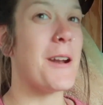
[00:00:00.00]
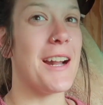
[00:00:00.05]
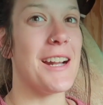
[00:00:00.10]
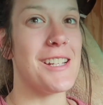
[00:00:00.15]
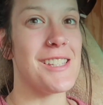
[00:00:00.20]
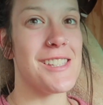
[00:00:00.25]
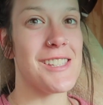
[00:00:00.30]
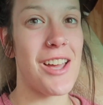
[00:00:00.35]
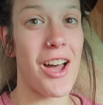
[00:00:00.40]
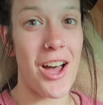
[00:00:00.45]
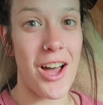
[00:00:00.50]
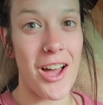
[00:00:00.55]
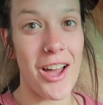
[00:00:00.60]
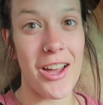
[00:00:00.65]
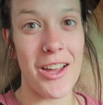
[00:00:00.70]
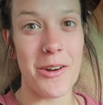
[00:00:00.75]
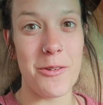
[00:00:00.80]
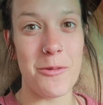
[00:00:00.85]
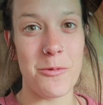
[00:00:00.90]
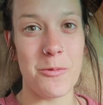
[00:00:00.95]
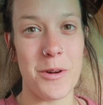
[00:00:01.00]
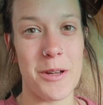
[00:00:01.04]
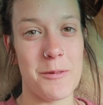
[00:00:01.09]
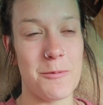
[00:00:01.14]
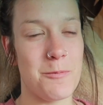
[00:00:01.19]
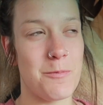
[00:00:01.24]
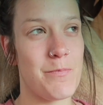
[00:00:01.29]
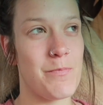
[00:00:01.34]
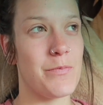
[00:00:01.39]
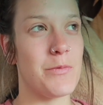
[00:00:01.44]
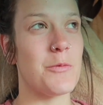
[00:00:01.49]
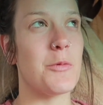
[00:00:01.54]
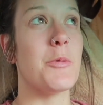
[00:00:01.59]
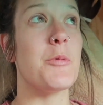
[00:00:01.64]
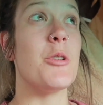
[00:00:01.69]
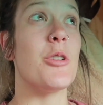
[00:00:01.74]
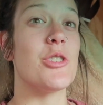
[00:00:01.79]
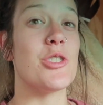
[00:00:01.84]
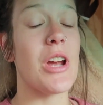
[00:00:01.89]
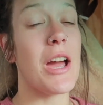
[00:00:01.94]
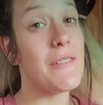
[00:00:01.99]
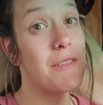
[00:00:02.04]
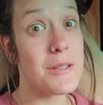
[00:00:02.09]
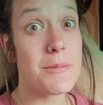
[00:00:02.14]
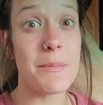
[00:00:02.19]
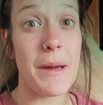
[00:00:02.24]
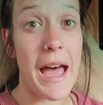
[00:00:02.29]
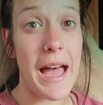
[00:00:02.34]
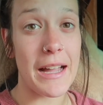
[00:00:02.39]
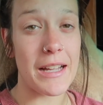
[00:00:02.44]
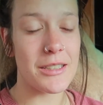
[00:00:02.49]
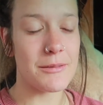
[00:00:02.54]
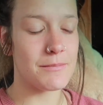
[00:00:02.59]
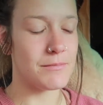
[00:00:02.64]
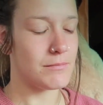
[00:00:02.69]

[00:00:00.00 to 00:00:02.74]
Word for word: I saw, when when we were driving back,